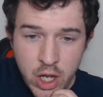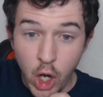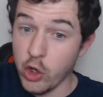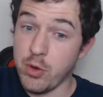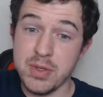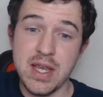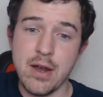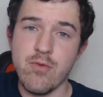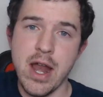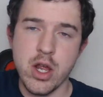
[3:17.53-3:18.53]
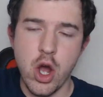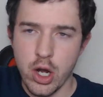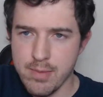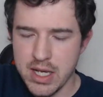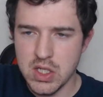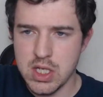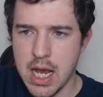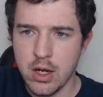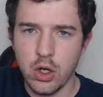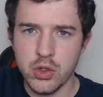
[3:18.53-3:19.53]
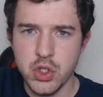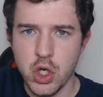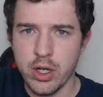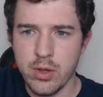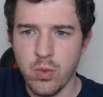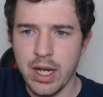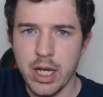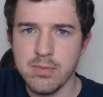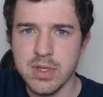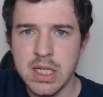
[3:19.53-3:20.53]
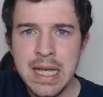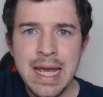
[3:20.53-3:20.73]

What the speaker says: 100% a red card. He makes a tackle on Johnny Williams.